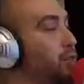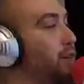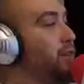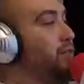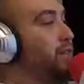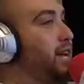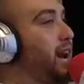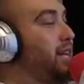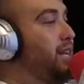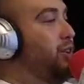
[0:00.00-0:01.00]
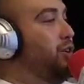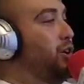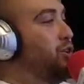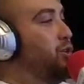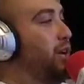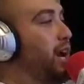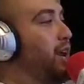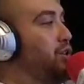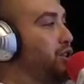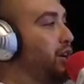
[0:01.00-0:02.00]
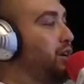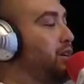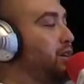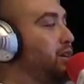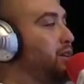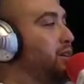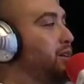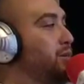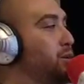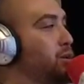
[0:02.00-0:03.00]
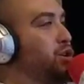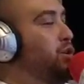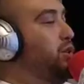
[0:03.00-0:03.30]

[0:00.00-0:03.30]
we have enough dads out there exuding energy. But we're too